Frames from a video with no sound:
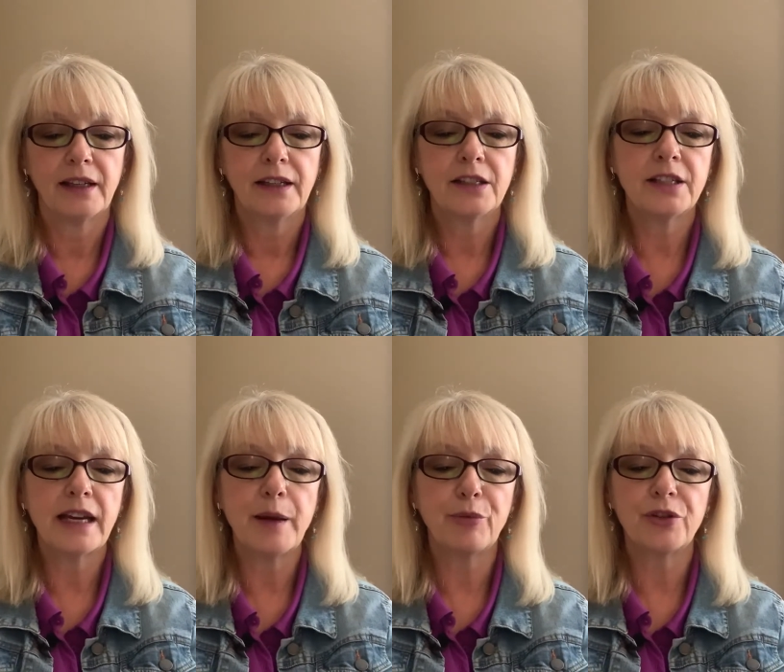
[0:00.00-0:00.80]

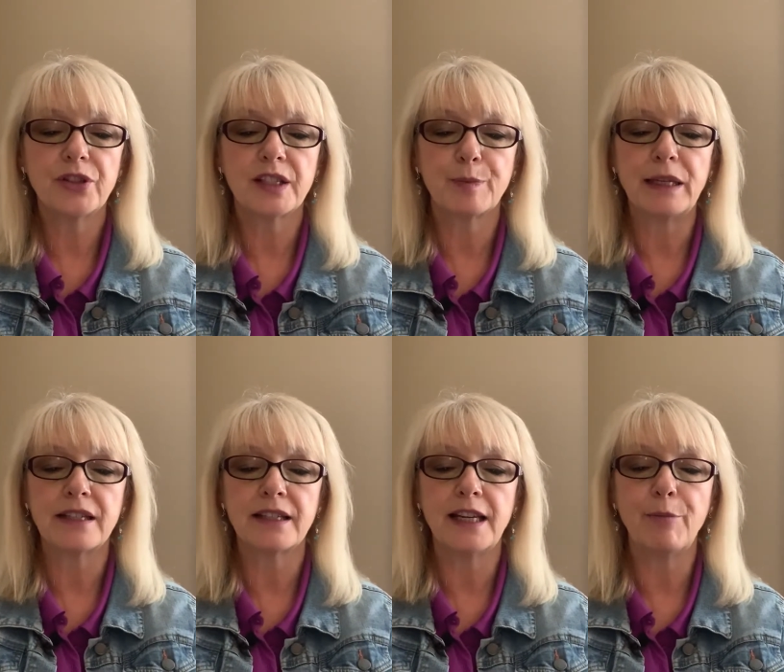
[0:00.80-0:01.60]
Today Bruce has been
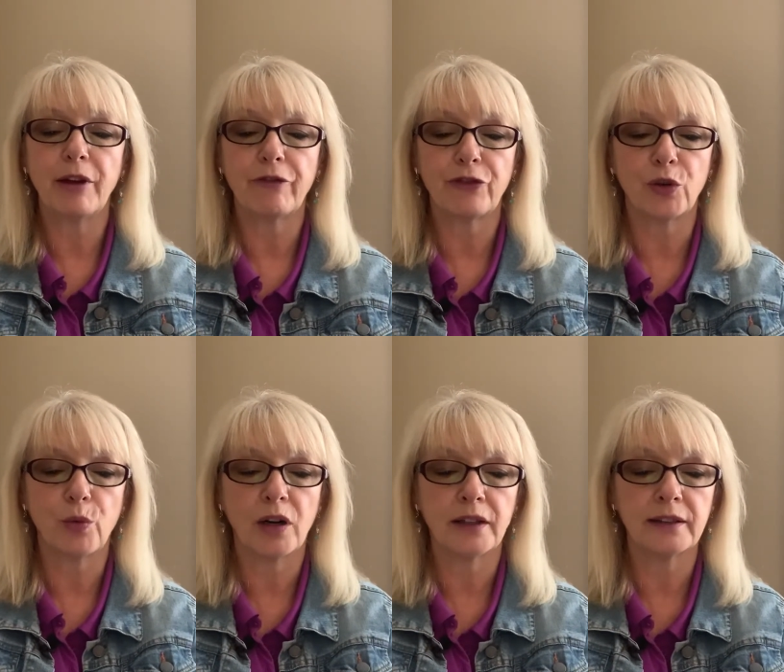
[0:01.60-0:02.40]
sleeping for a
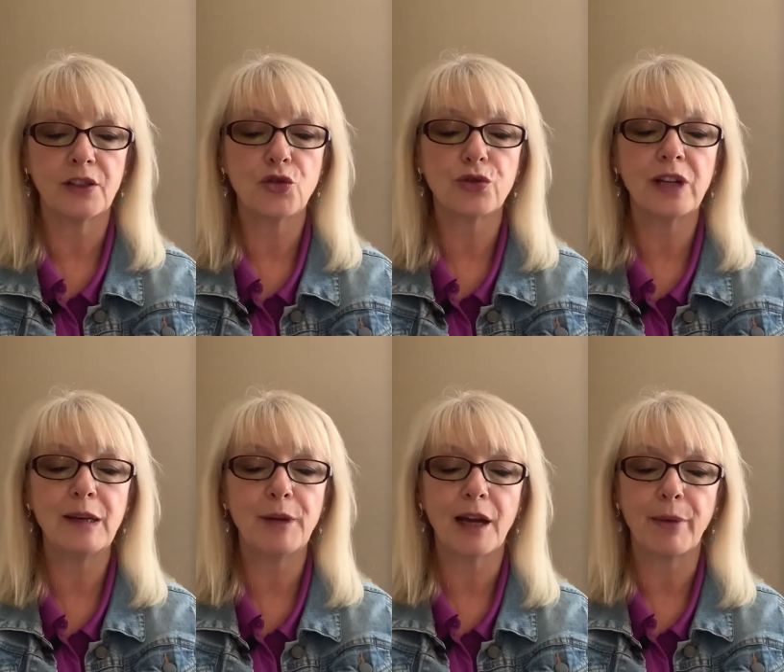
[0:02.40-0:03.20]
while and
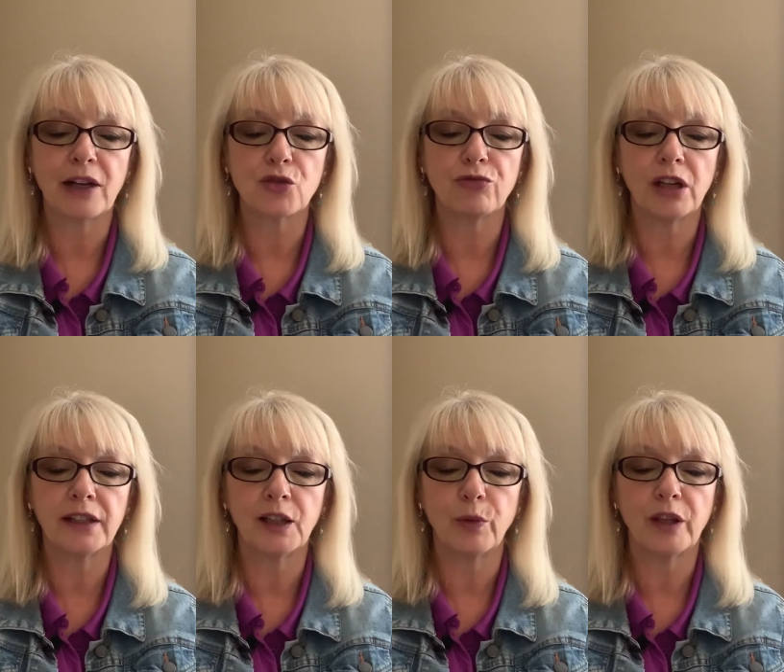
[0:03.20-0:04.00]
dreaming about
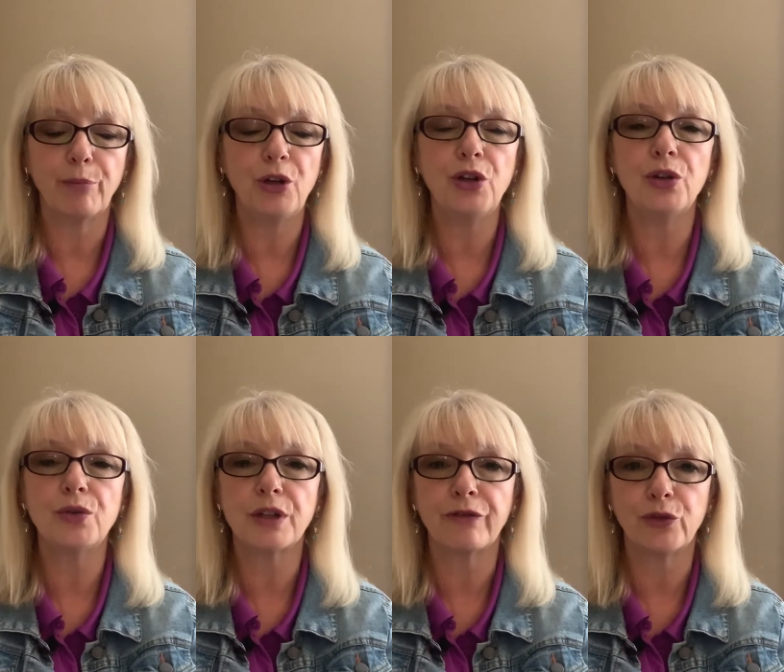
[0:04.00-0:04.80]
running with a
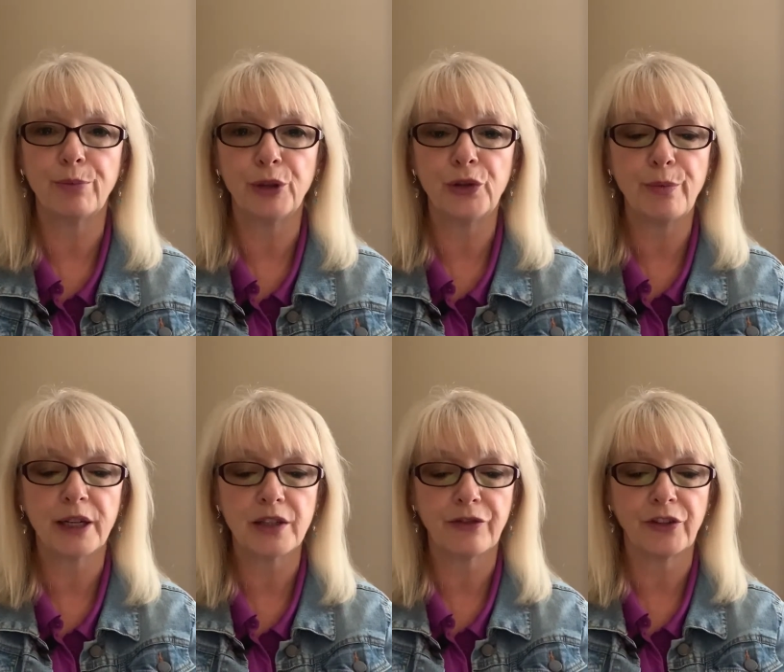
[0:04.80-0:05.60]
beautiful blue
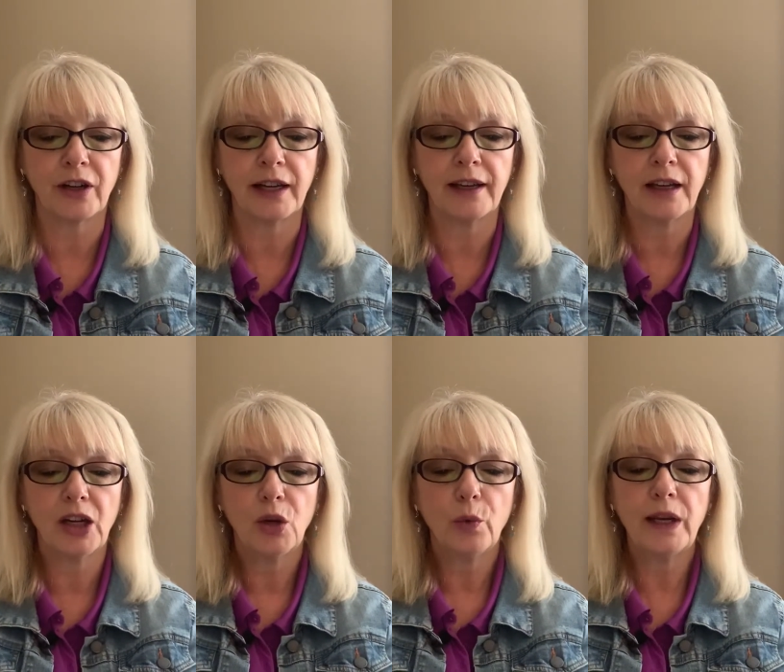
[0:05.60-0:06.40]
butterfly
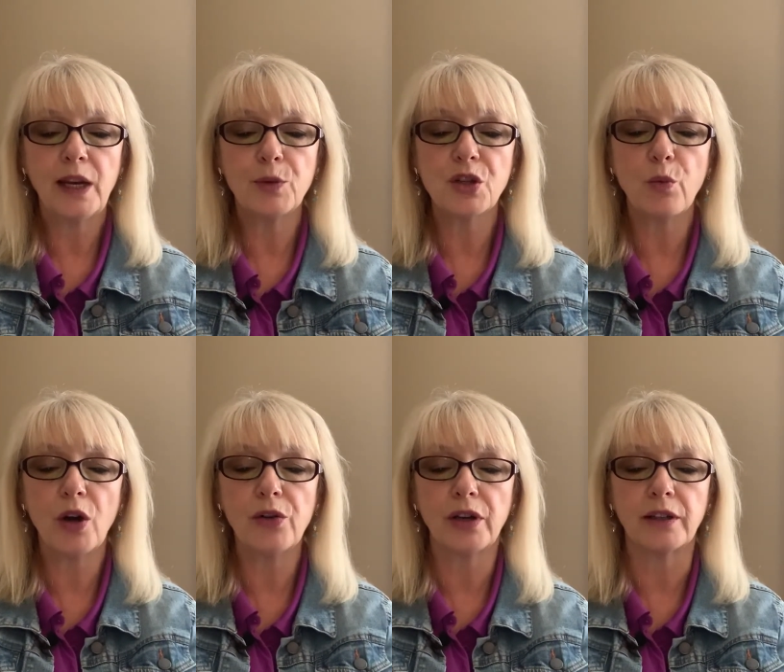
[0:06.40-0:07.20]
when he was
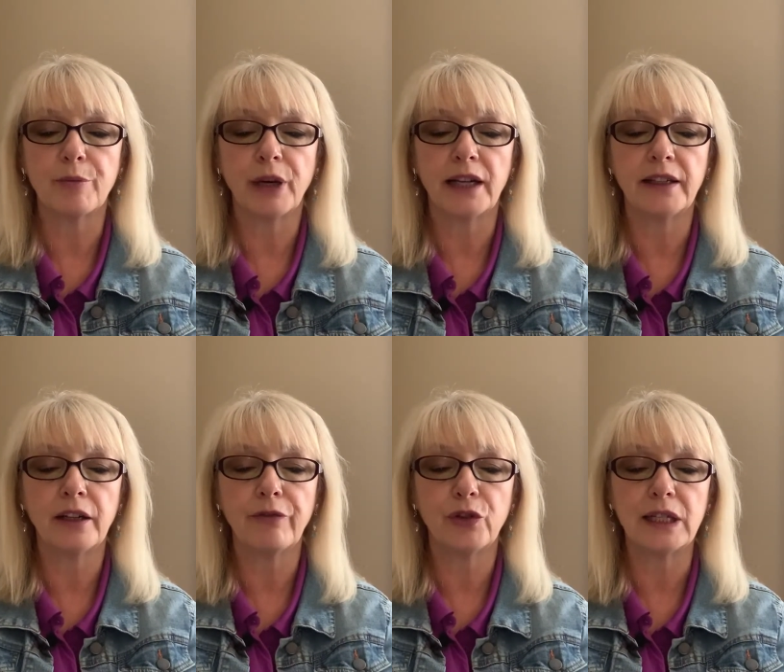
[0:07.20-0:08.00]
awoken by a
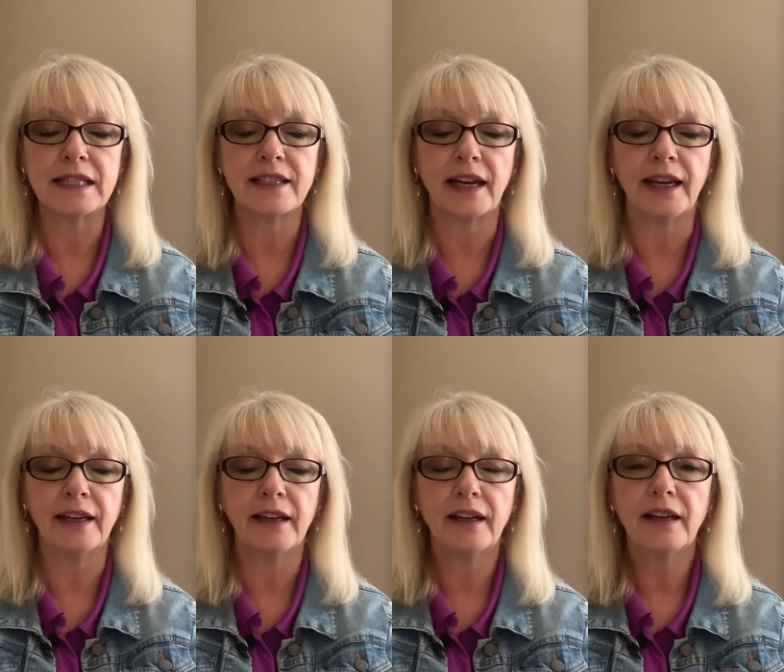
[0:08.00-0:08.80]
little voice
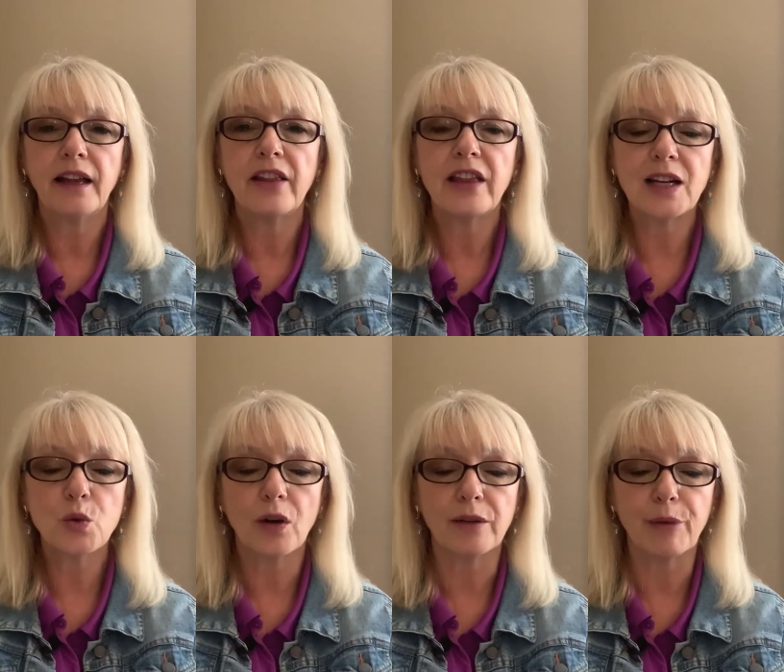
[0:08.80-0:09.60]
saying, "That
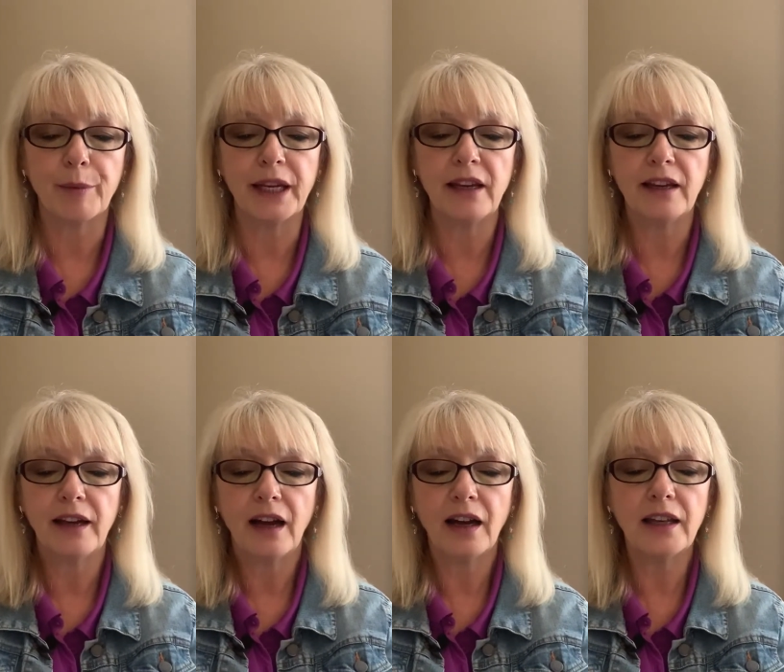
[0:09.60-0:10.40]
one, Mummy.
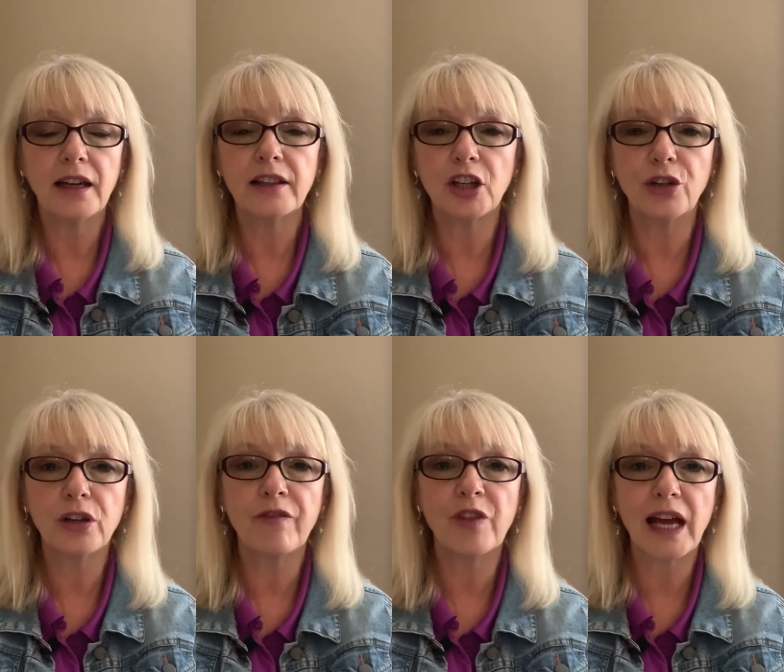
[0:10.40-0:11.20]
I like the look
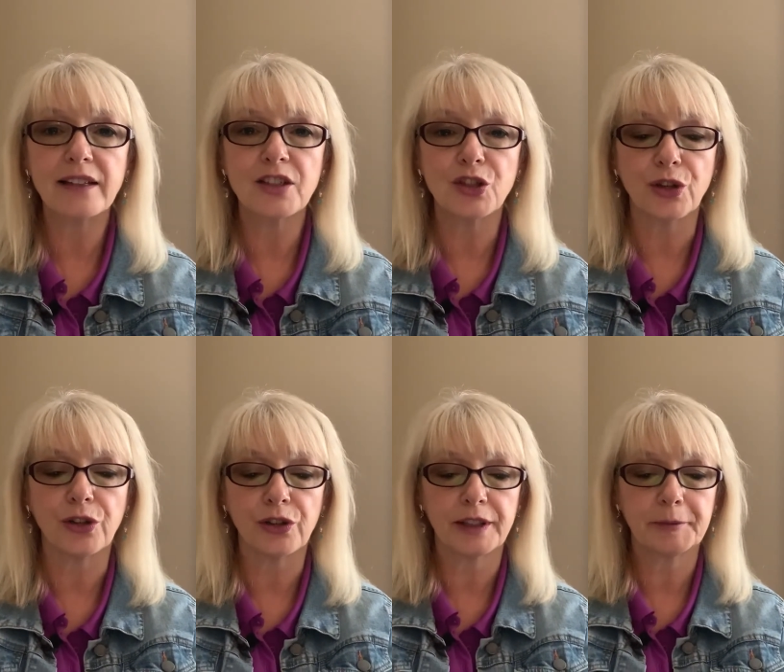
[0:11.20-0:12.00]
of that dog."